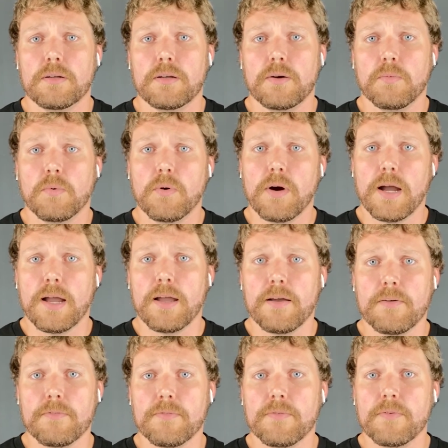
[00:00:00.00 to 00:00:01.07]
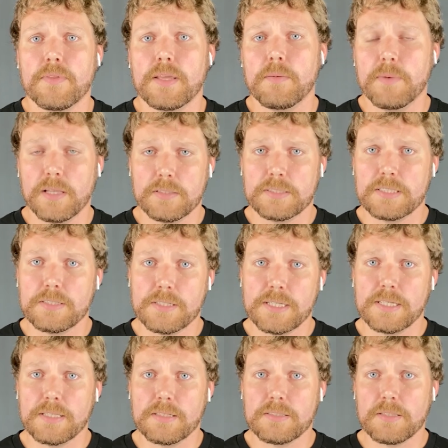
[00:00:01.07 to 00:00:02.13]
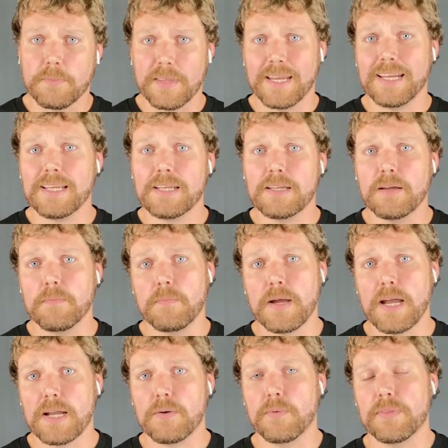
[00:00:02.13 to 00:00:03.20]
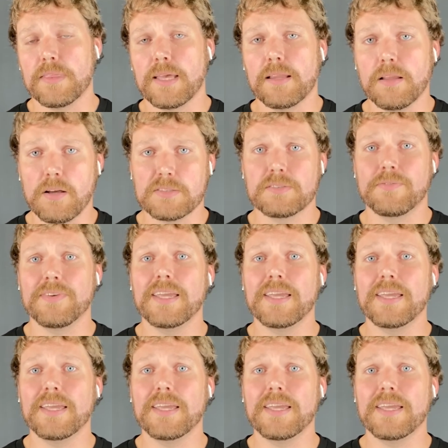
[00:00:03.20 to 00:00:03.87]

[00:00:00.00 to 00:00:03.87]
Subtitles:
will have the ability to get some of that income back with that loss of